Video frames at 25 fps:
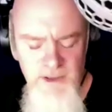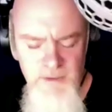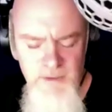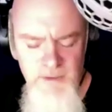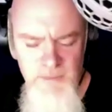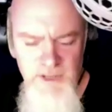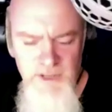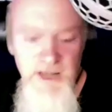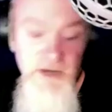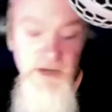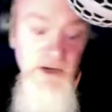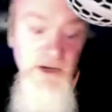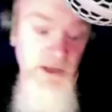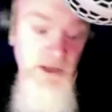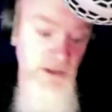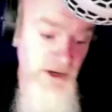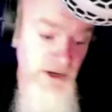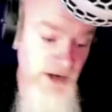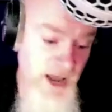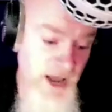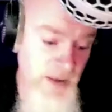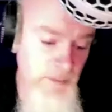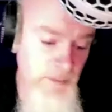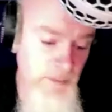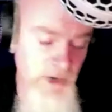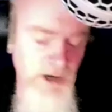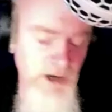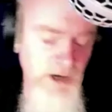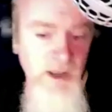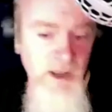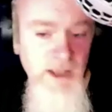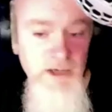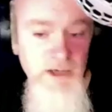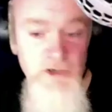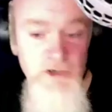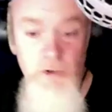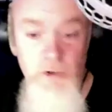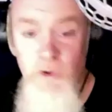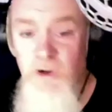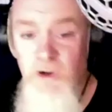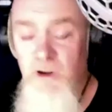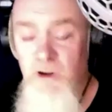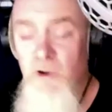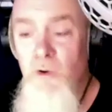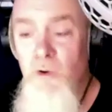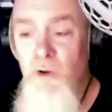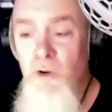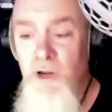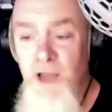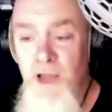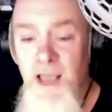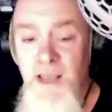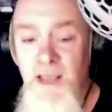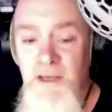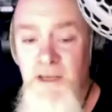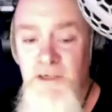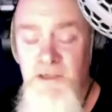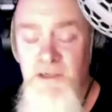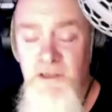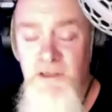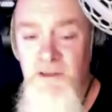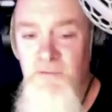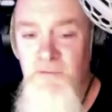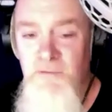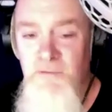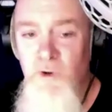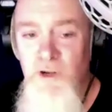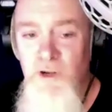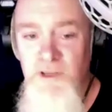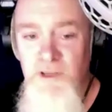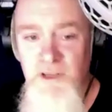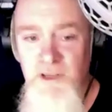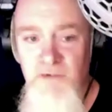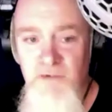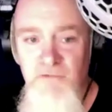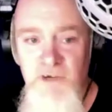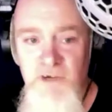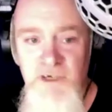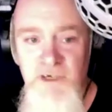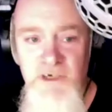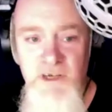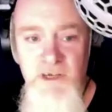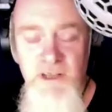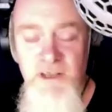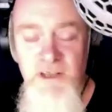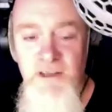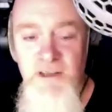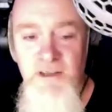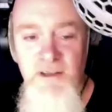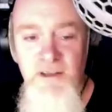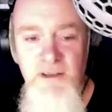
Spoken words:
But then you get the nightmare clients who are nice, and one I did recently,